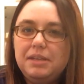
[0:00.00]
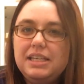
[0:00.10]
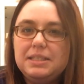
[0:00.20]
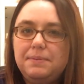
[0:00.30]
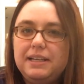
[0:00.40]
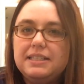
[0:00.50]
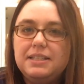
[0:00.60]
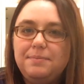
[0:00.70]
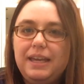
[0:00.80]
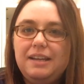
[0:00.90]
He speaks
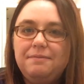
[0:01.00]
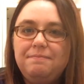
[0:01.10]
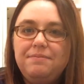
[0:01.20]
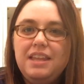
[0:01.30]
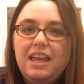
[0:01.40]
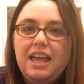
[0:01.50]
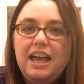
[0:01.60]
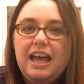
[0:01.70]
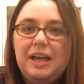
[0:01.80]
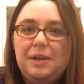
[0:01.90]
to me.
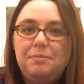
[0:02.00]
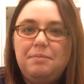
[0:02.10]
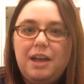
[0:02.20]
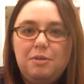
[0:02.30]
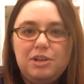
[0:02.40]
I